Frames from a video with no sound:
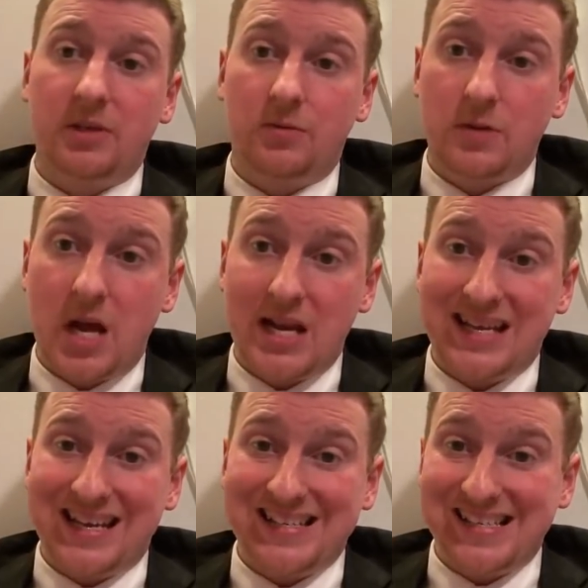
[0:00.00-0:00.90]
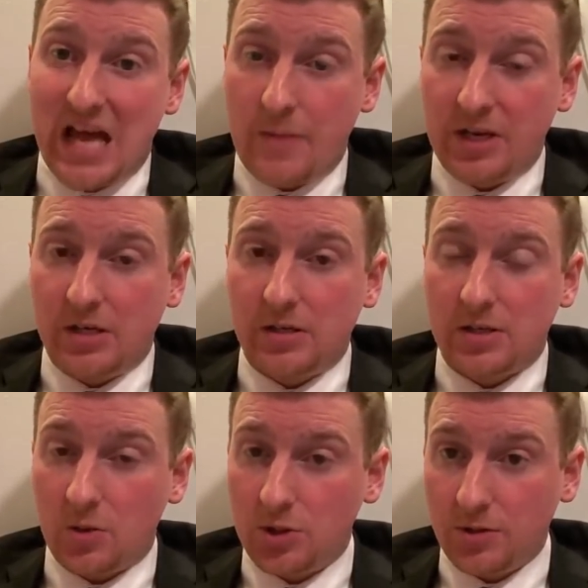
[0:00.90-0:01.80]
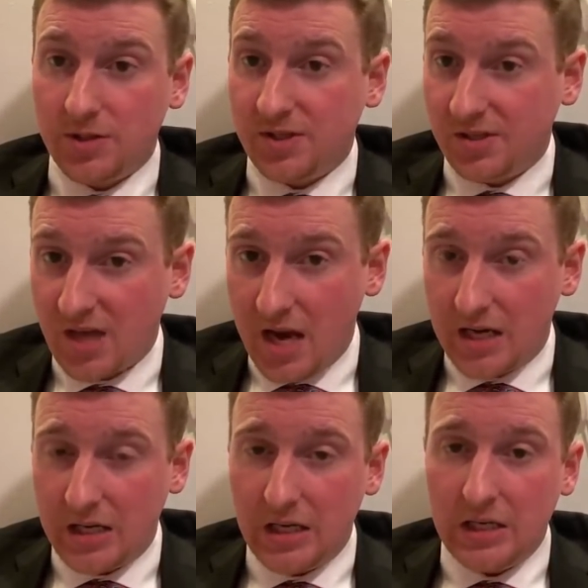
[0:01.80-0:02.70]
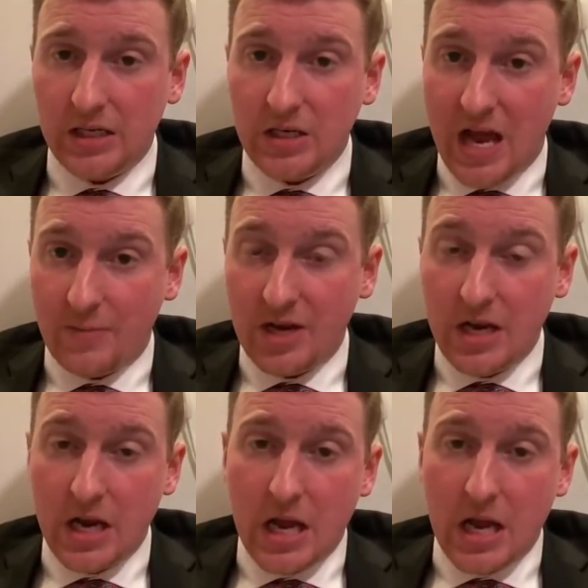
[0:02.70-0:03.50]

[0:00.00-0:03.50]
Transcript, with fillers: and creating an Islamic socialist society in Yemen.